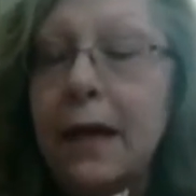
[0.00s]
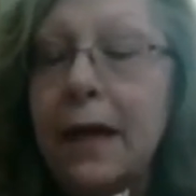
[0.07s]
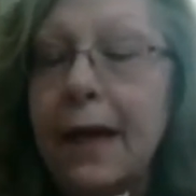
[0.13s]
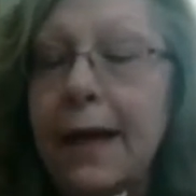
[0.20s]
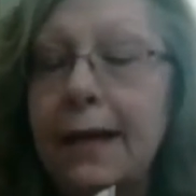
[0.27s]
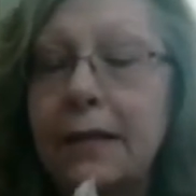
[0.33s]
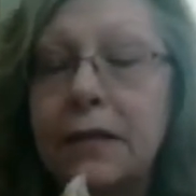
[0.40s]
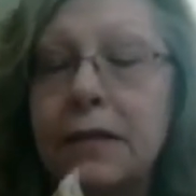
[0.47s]

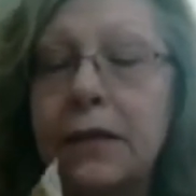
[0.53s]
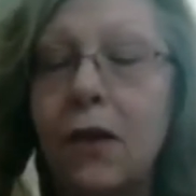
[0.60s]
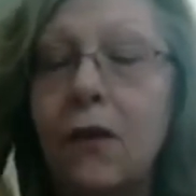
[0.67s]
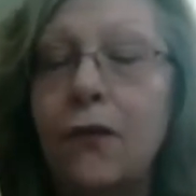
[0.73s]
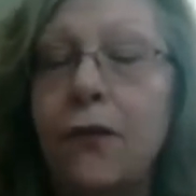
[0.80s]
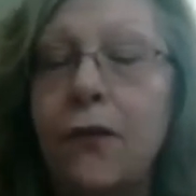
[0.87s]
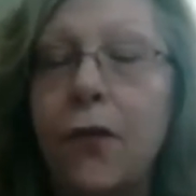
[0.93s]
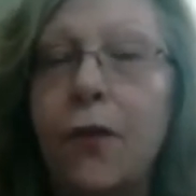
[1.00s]
and so
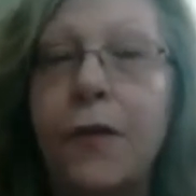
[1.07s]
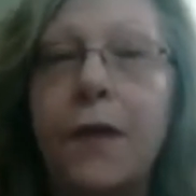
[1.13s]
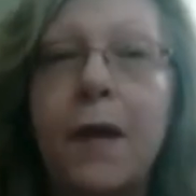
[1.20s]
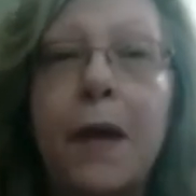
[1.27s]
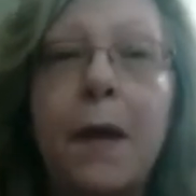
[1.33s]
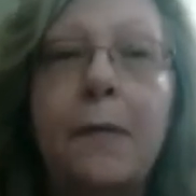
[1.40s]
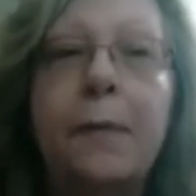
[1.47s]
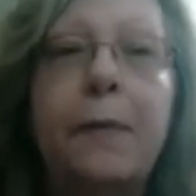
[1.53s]
forth.
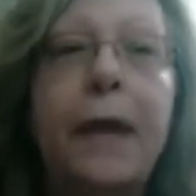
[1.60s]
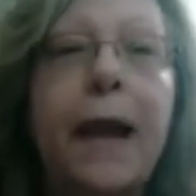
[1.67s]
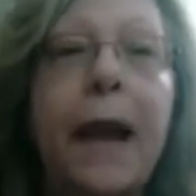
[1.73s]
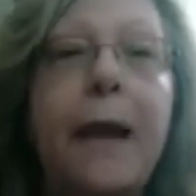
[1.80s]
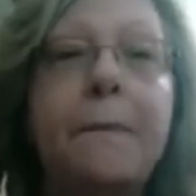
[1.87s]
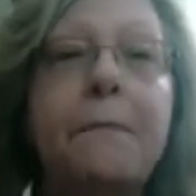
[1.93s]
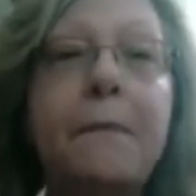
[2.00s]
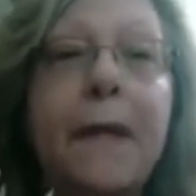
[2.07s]
But
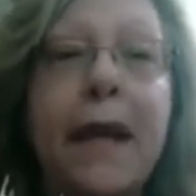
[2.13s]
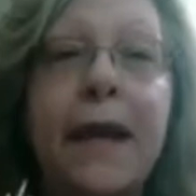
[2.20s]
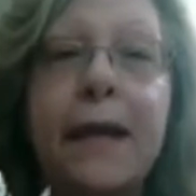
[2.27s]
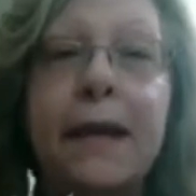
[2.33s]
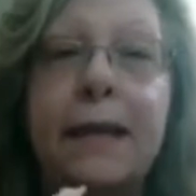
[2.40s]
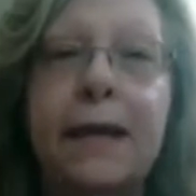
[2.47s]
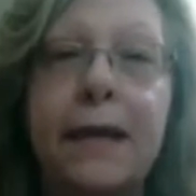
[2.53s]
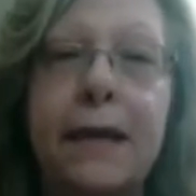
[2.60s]
I
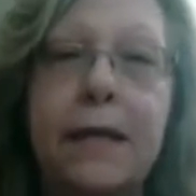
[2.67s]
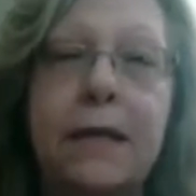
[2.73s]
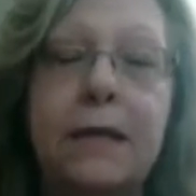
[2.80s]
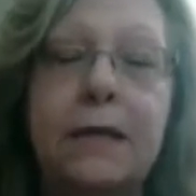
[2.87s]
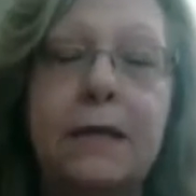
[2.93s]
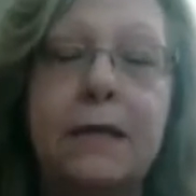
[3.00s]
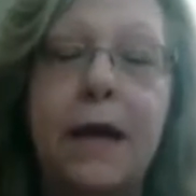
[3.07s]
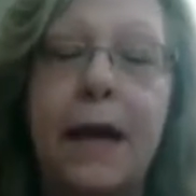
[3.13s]
make
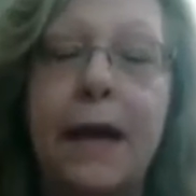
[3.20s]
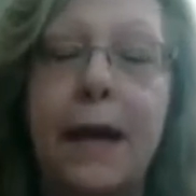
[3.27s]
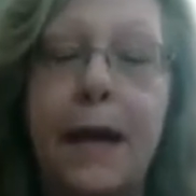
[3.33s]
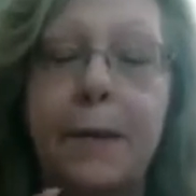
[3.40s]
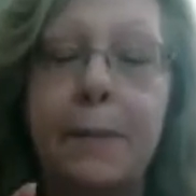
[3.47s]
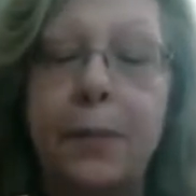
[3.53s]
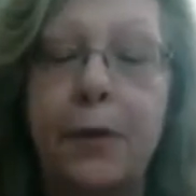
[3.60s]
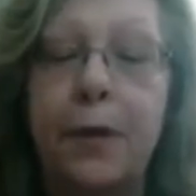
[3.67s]
these, and
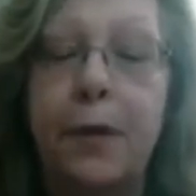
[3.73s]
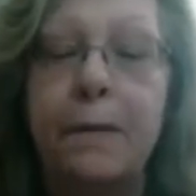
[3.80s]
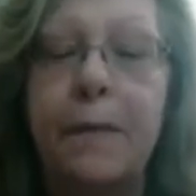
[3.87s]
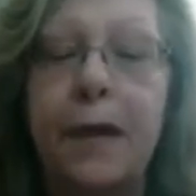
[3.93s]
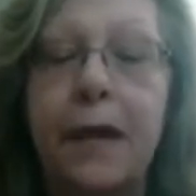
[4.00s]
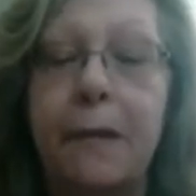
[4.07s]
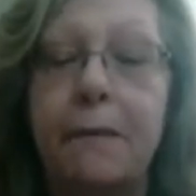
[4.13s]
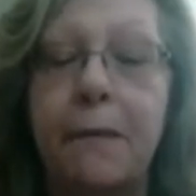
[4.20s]
I put them
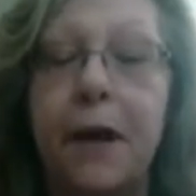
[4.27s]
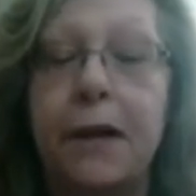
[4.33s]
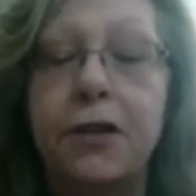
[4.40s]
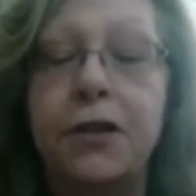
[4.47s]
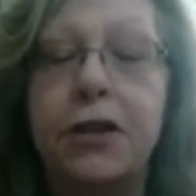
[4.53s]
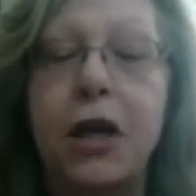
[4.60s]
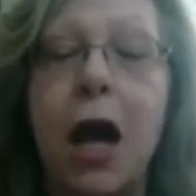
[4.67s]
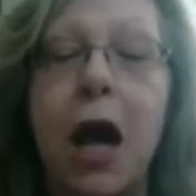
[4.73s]
in my
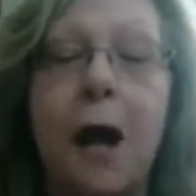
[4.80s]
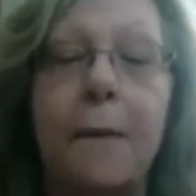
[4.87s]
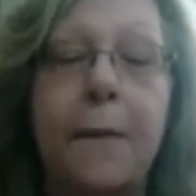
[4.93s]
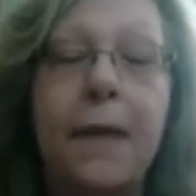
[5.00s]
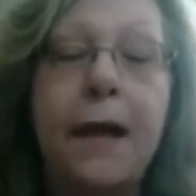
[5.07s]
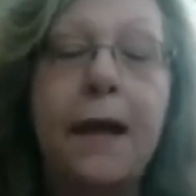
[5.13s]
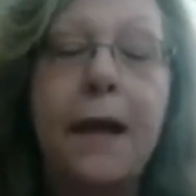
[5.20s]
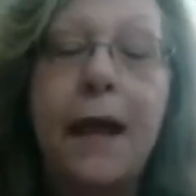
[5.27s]
shop.
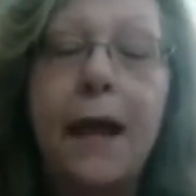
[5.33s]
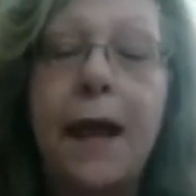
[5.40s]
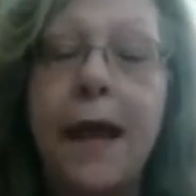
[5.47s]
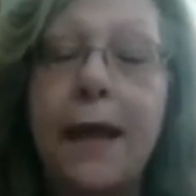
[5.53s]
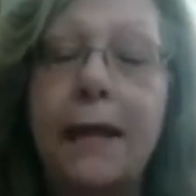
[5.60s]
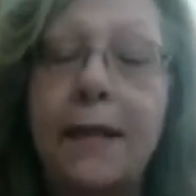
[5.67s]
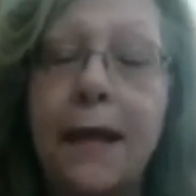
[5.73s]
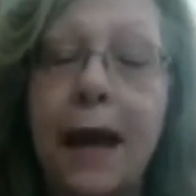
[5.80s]

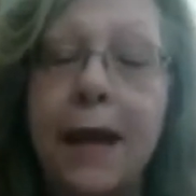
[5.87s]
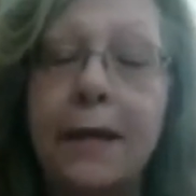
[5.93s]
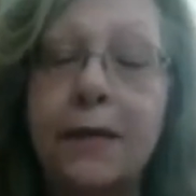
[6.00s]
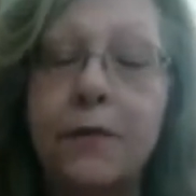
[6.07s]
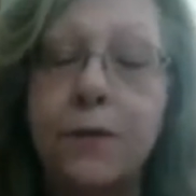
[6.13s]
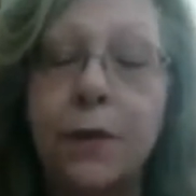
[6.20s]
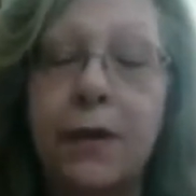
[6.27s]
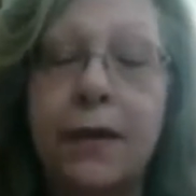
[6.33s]
And that
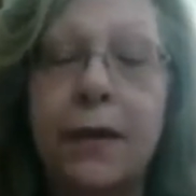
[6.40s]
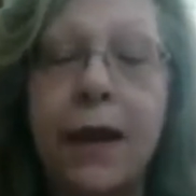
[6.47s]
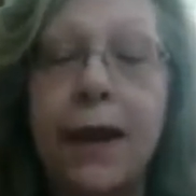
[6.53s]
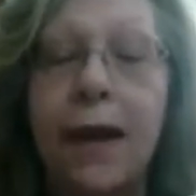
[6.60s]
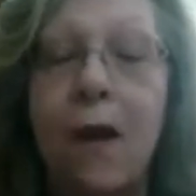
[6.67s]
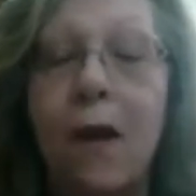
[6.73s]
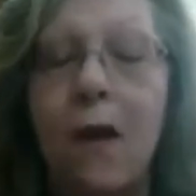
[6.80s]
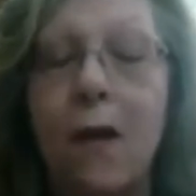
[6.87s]
is what
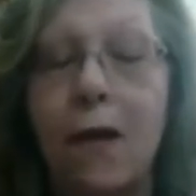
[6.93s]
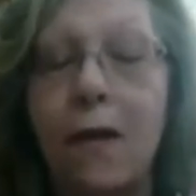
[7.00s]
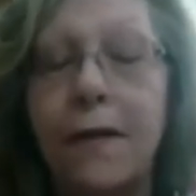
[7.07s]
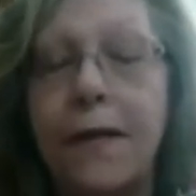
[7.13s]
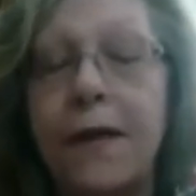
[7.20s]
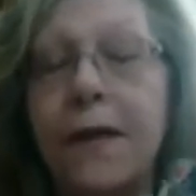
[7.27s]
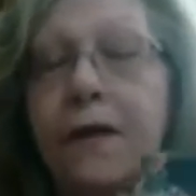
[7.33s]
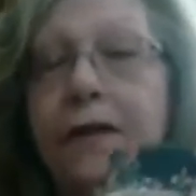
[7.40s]
they
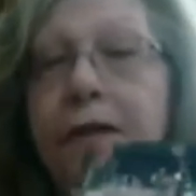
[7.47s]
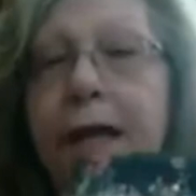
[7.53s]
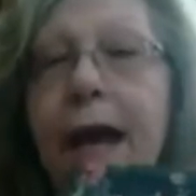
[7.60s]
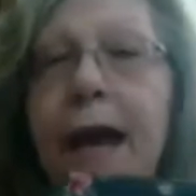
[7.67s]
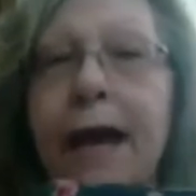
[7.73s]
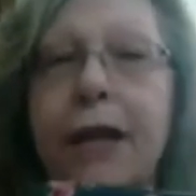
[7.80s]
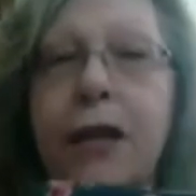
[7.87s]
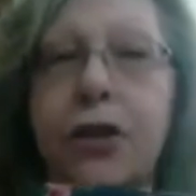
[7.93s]
are. They're
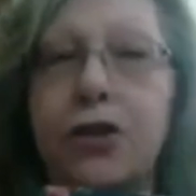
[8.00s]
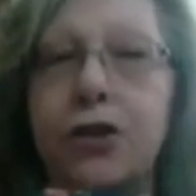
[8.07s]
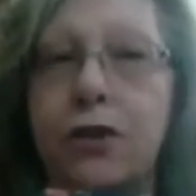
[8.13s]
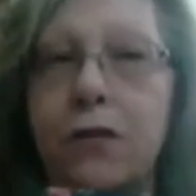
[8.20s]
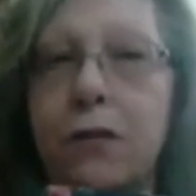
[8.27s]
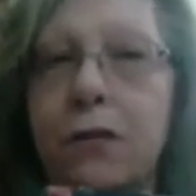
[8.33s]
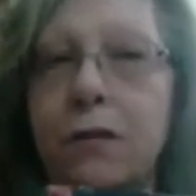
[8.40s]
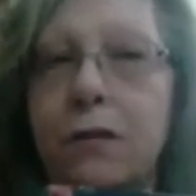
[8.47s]
tatting
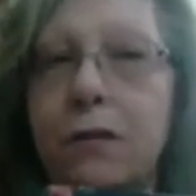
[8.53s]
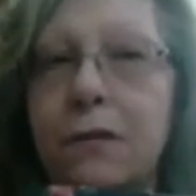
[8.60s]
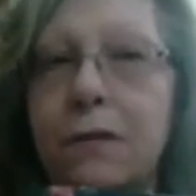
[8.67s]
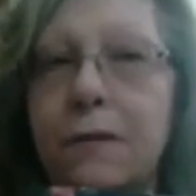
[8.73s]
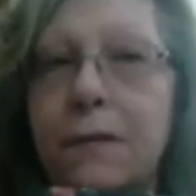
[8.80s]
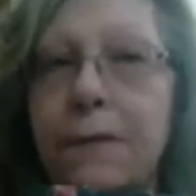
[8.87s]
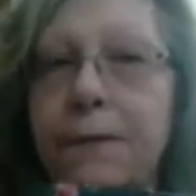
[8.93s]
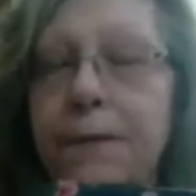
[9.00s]

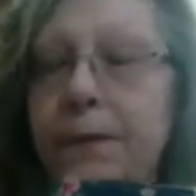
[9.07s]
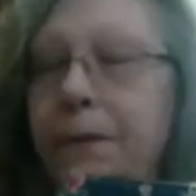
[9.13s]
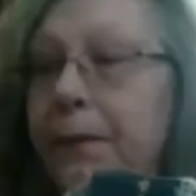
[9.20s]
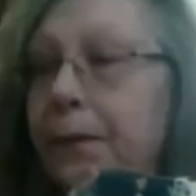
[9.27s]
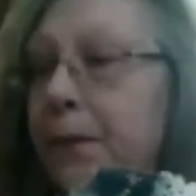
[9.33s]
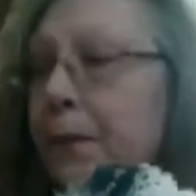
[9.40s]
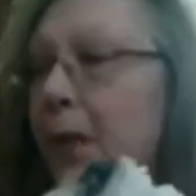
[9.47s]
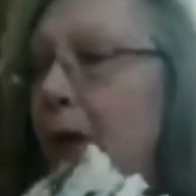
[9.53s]
journals.
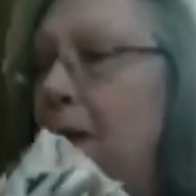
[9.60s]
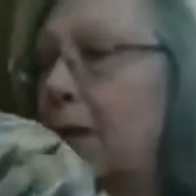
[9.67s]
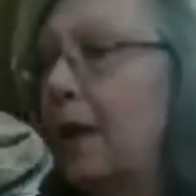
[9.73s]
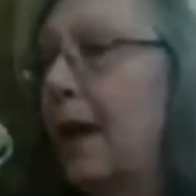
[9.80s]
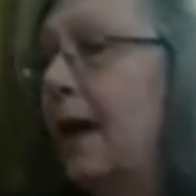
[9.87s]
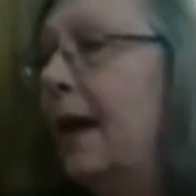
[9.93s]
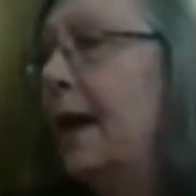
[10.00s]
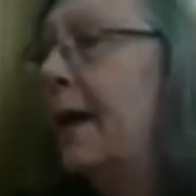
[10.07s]

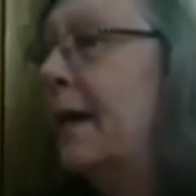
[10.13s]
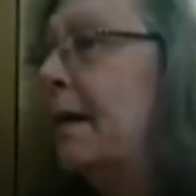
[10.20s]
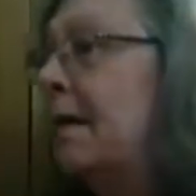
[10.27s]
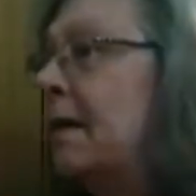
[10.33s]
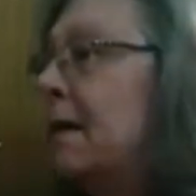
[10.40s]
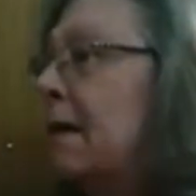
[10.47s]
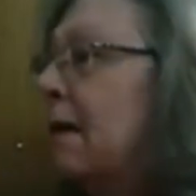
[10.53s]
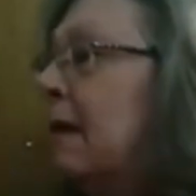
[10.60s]
Okay?
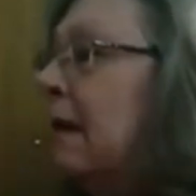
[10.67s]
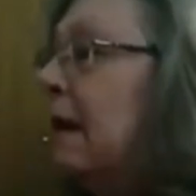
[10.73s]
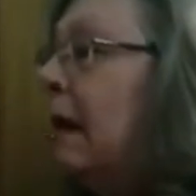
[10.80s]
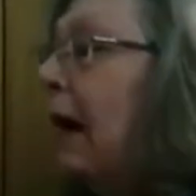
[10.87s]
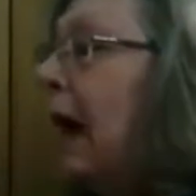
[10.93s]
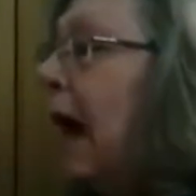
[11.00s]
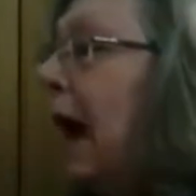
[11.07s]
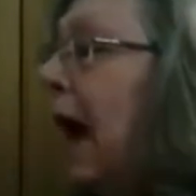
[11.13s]

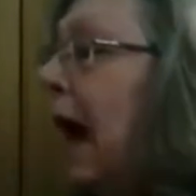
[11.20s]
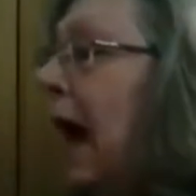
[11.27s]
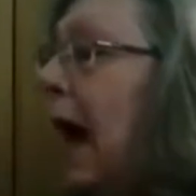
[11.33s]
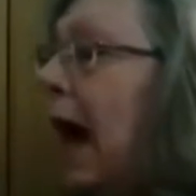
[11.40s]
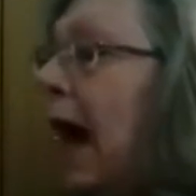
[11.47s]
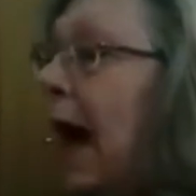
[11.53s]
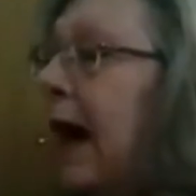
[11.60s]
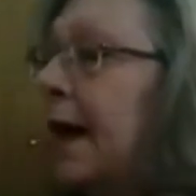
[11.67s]

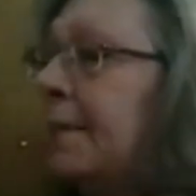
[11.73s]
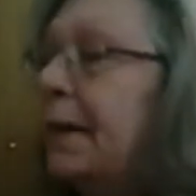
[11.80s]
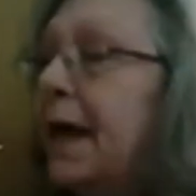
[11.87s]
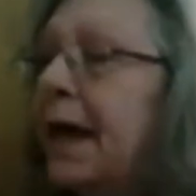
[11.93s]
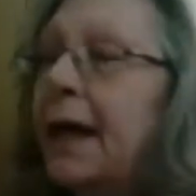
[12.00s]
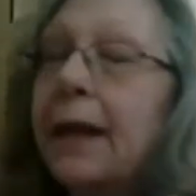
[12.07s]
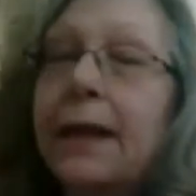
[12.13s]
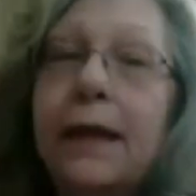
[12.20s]
I
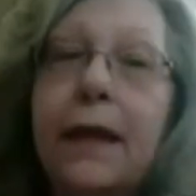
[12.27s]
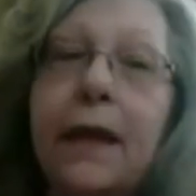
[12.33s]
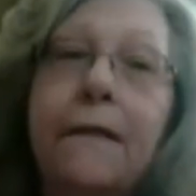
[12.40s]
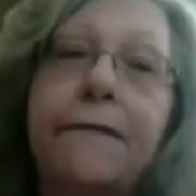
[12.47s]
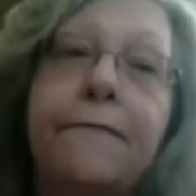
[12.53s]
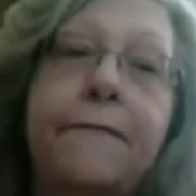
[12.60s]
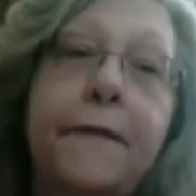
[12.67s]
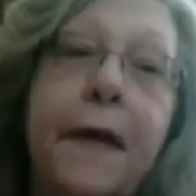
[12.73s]
make the
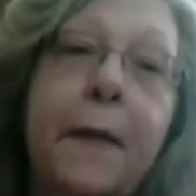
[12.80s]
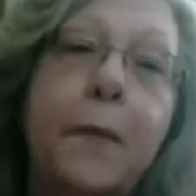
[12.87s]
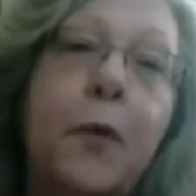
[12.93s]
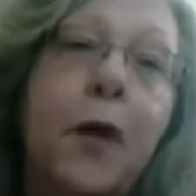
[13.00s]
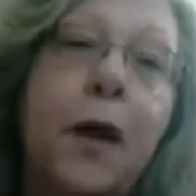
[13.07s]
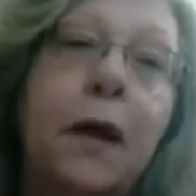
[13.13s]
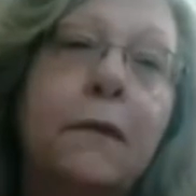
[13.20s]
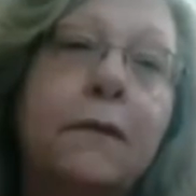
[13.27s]

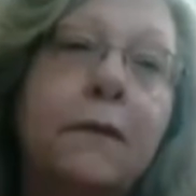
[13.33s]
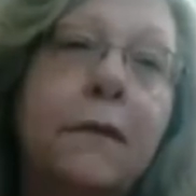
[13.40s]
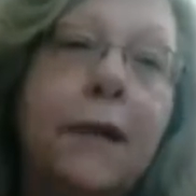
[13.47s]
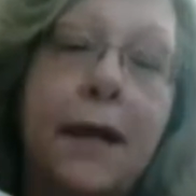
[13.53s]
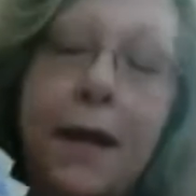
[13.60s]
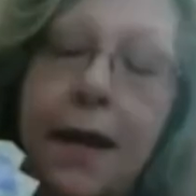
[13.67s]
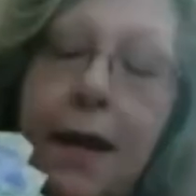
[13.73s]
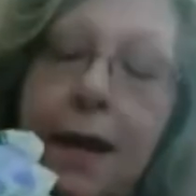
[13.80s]
ephemera
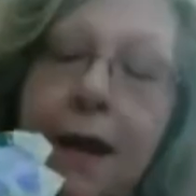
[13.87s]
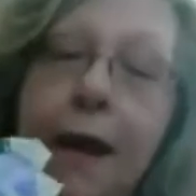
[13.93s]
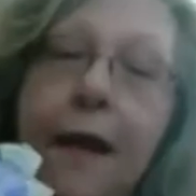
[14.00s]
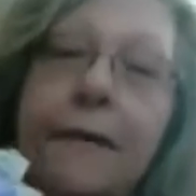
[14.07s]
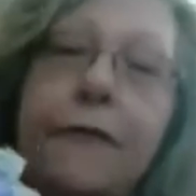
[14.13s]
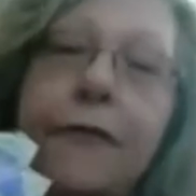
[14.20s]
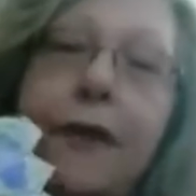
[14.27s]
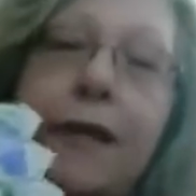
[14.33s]
and
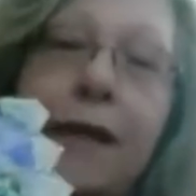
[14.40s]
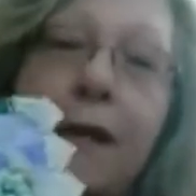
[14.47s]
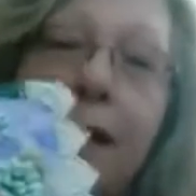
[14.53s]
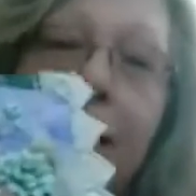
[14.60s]
everything